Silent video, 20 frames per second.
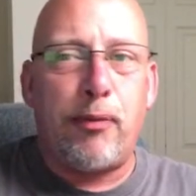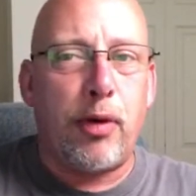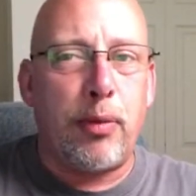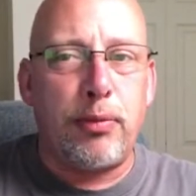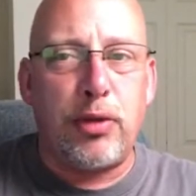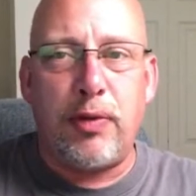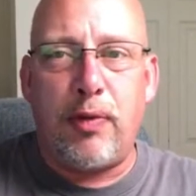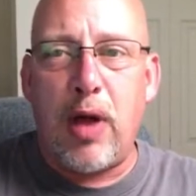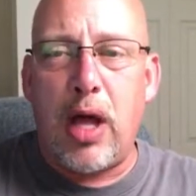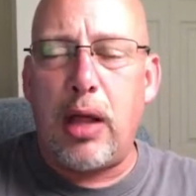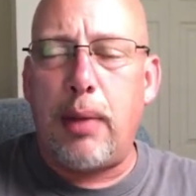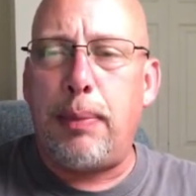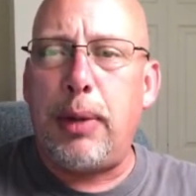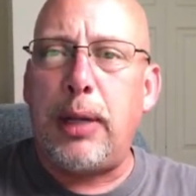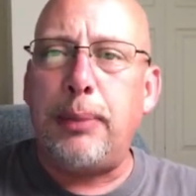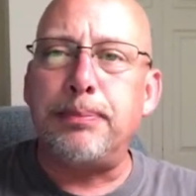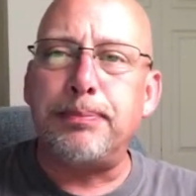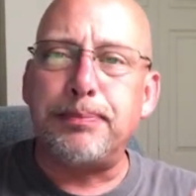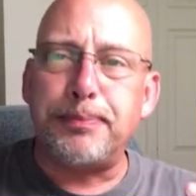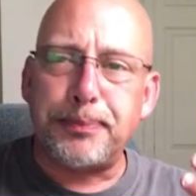them from
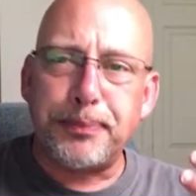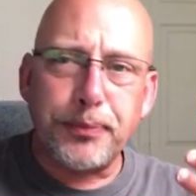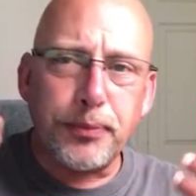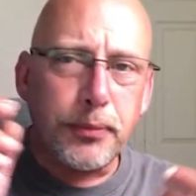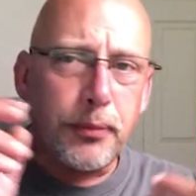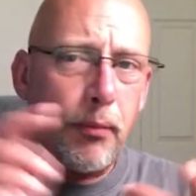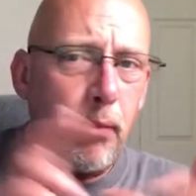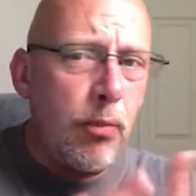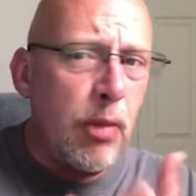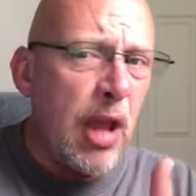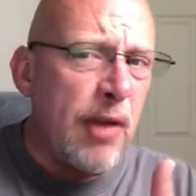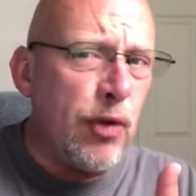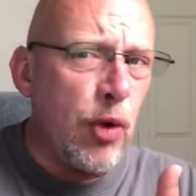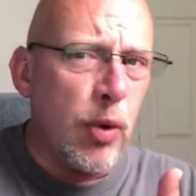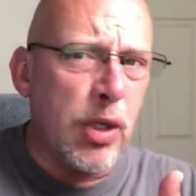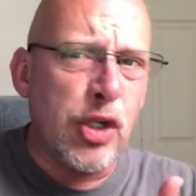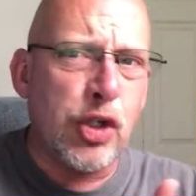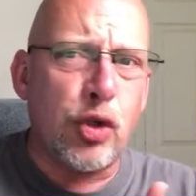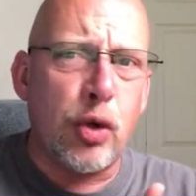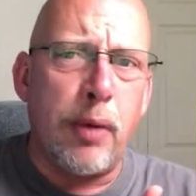developing. If
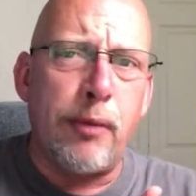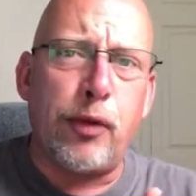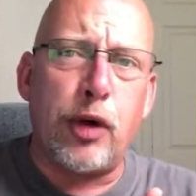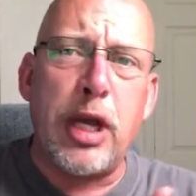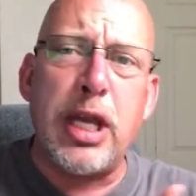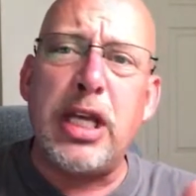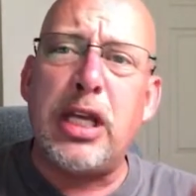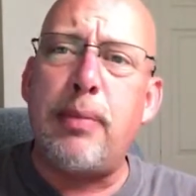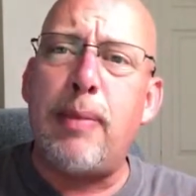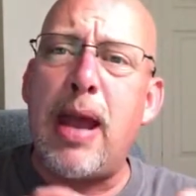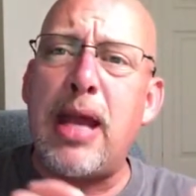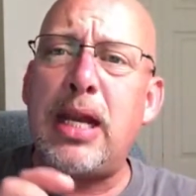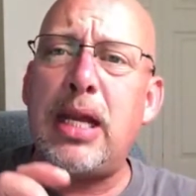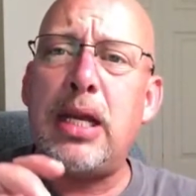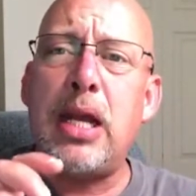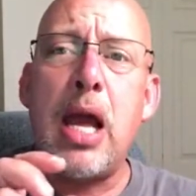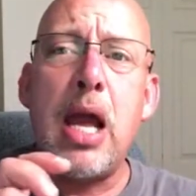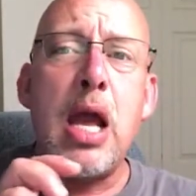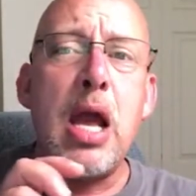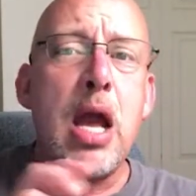you want to store them for
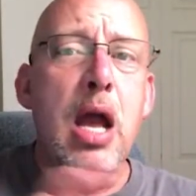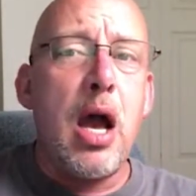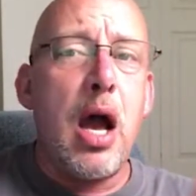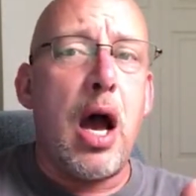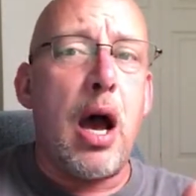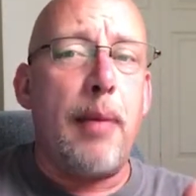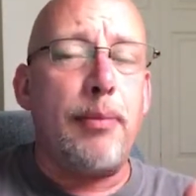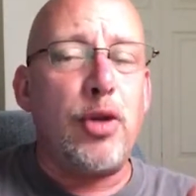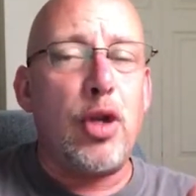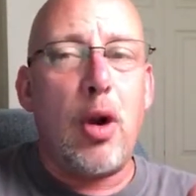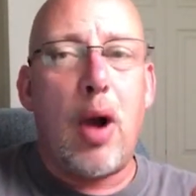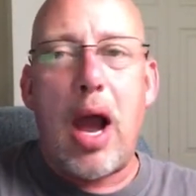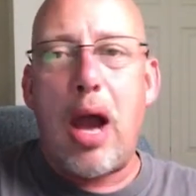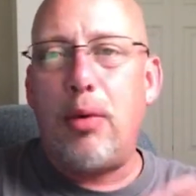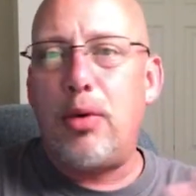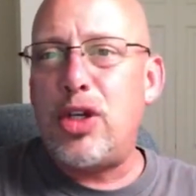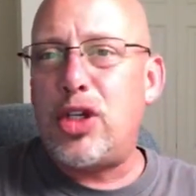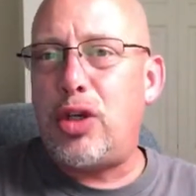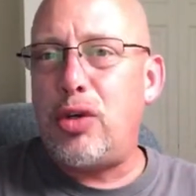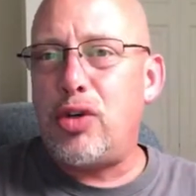incubating, um, you know, I
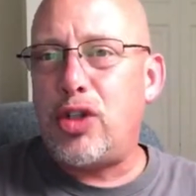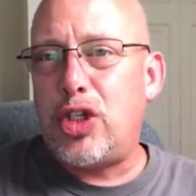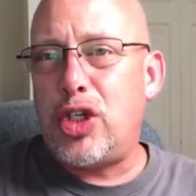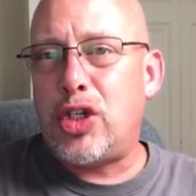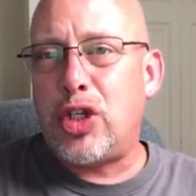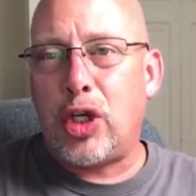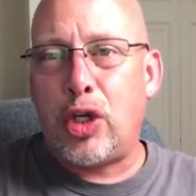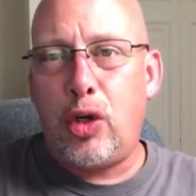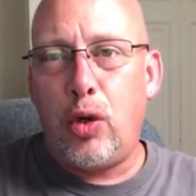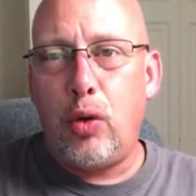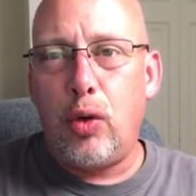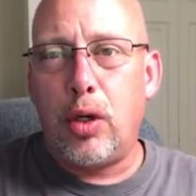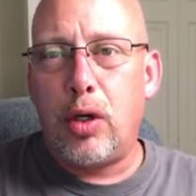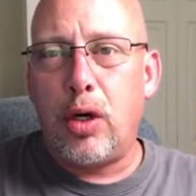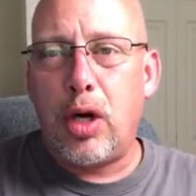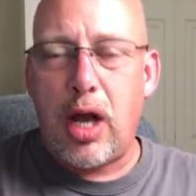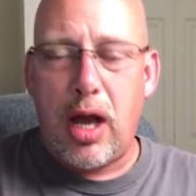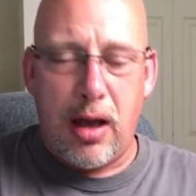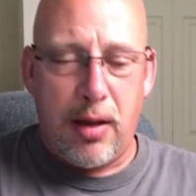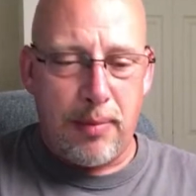always use just a
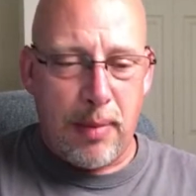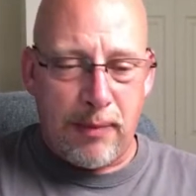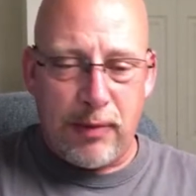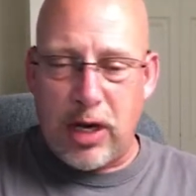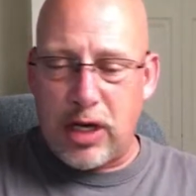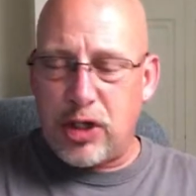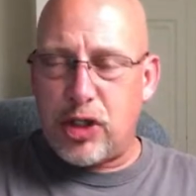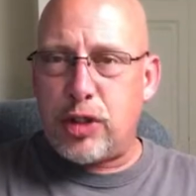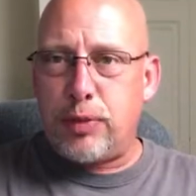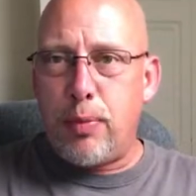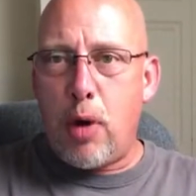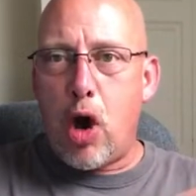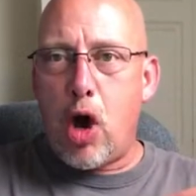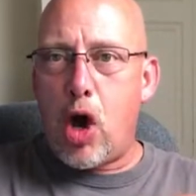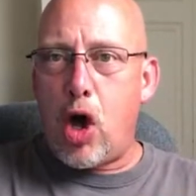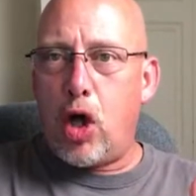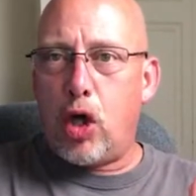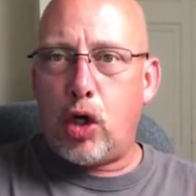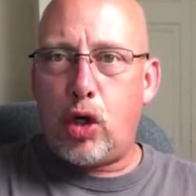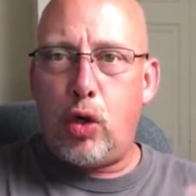cooler. Um, I've got a
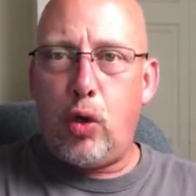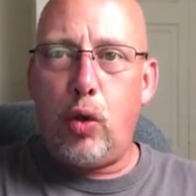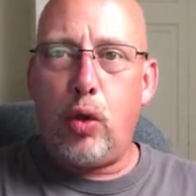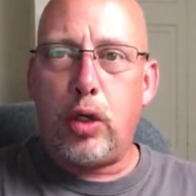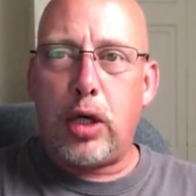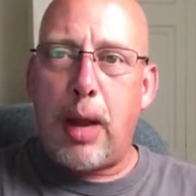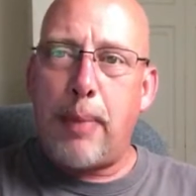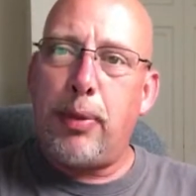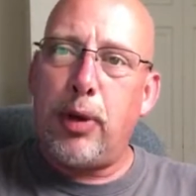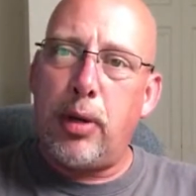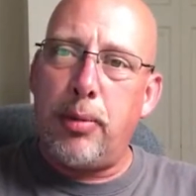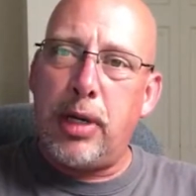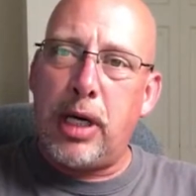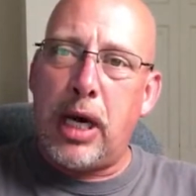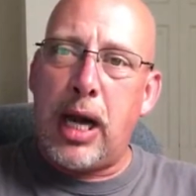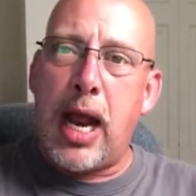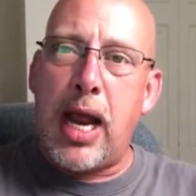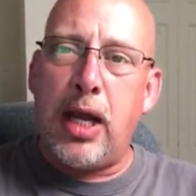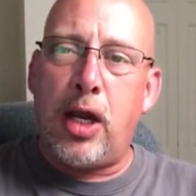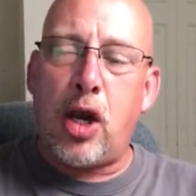small cooler. I put
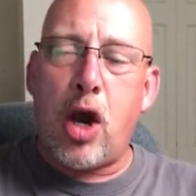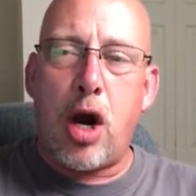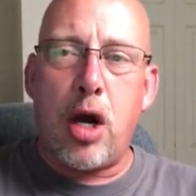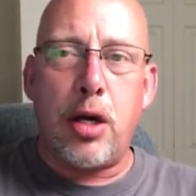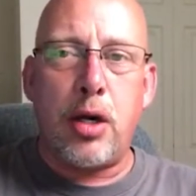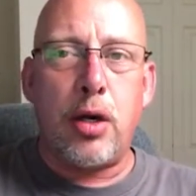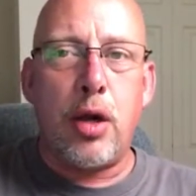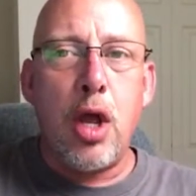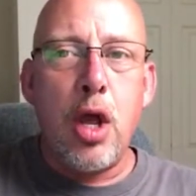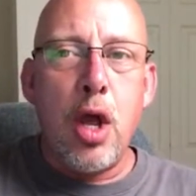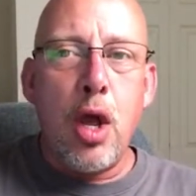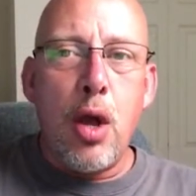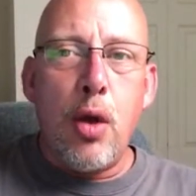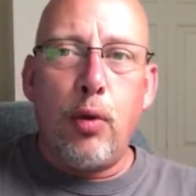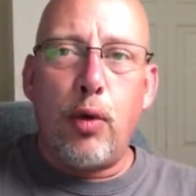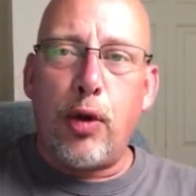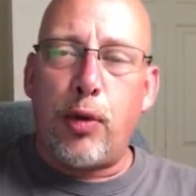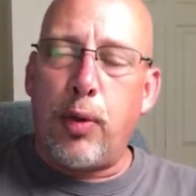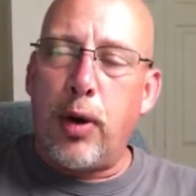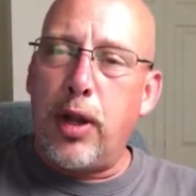them in an egg carton
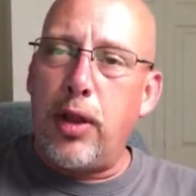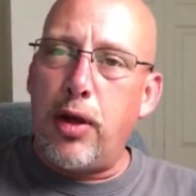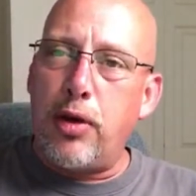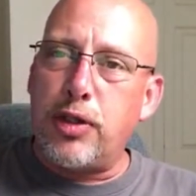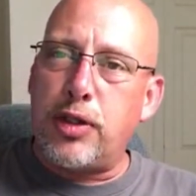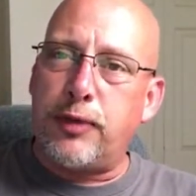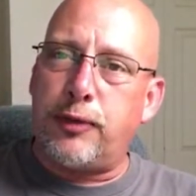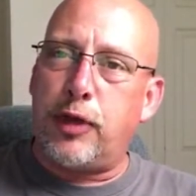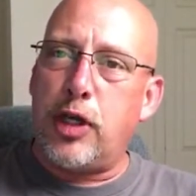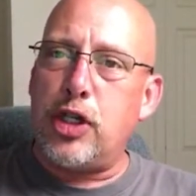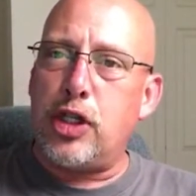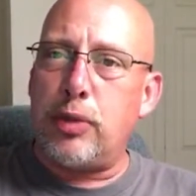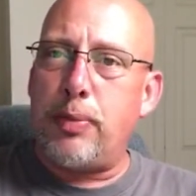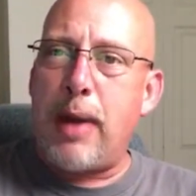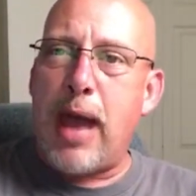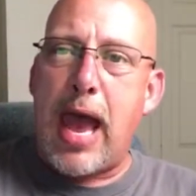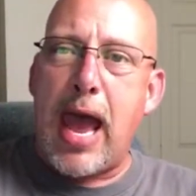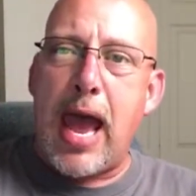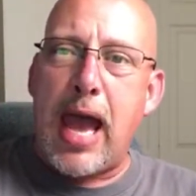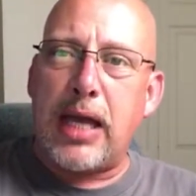with one of those freezer
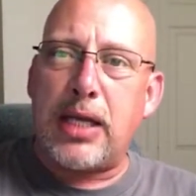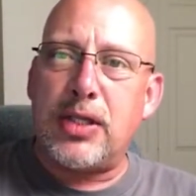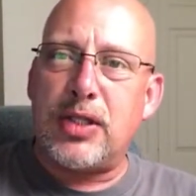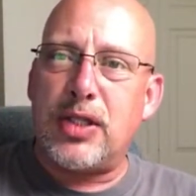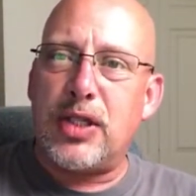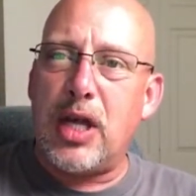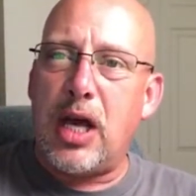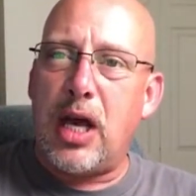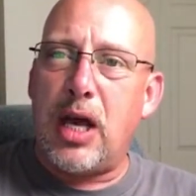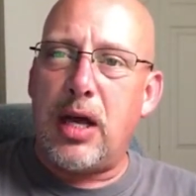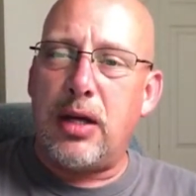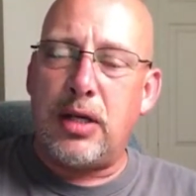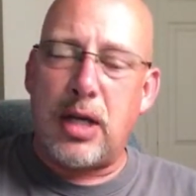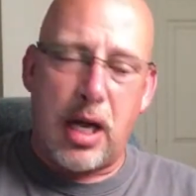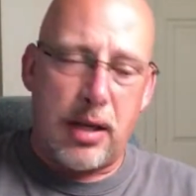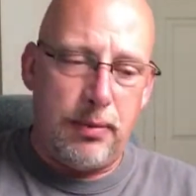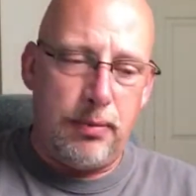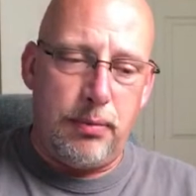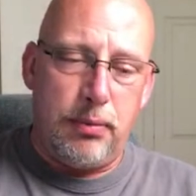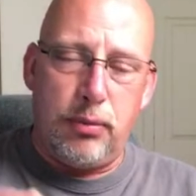packs. Uh,
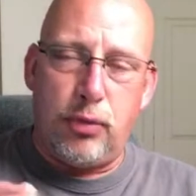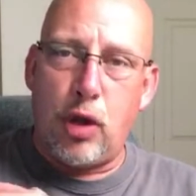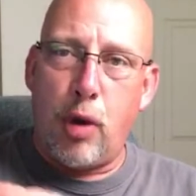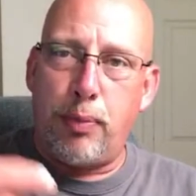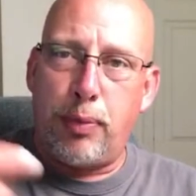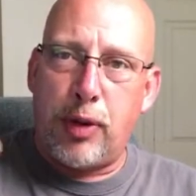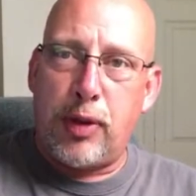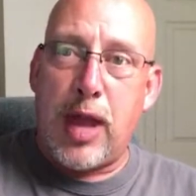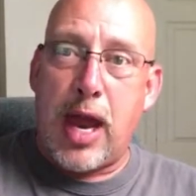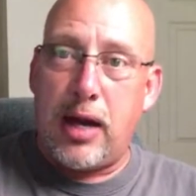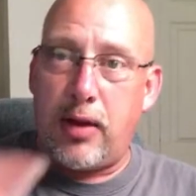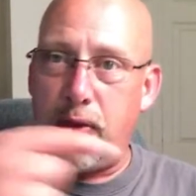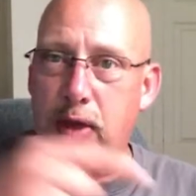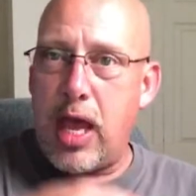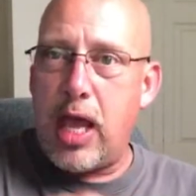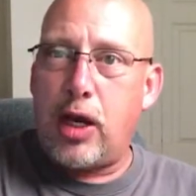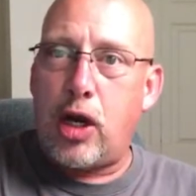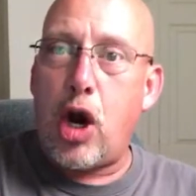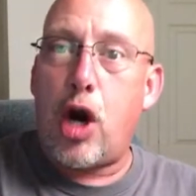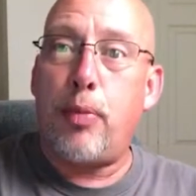not Don't put that in the
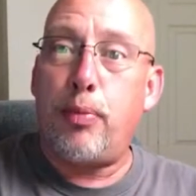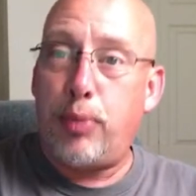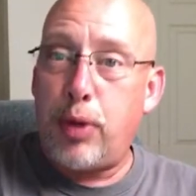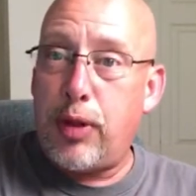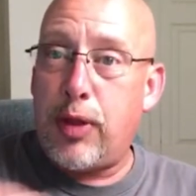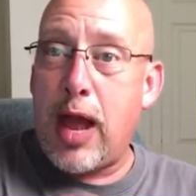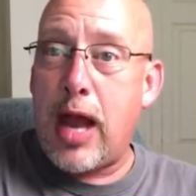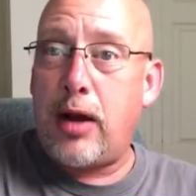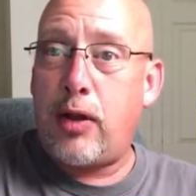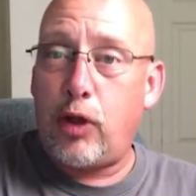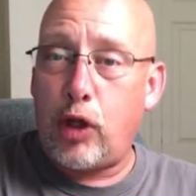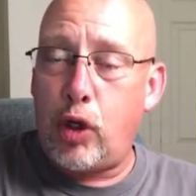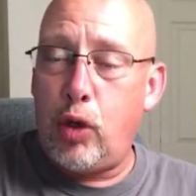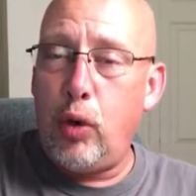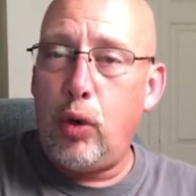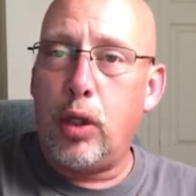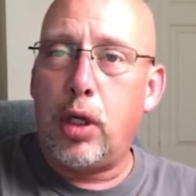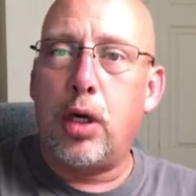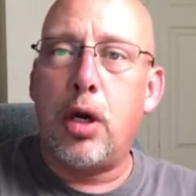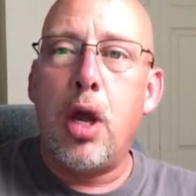egg carton, put that in the
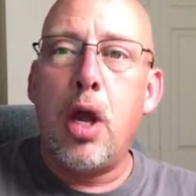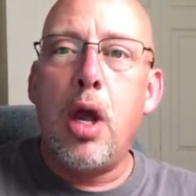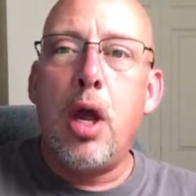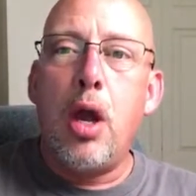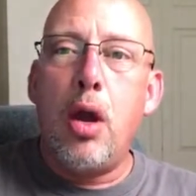cooler.